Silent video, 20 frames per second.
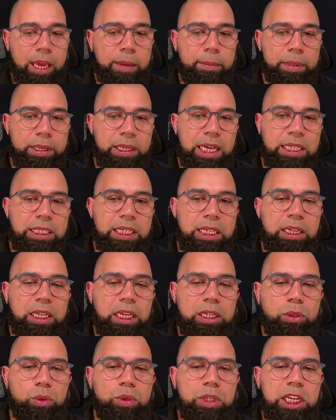But that said,
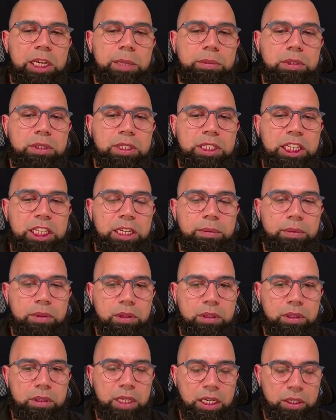they do
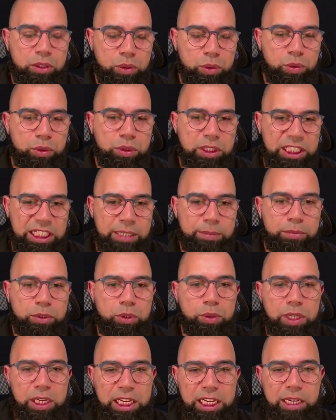seem
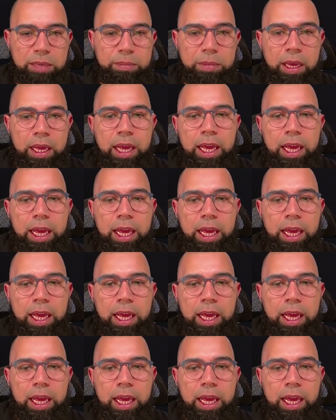to keep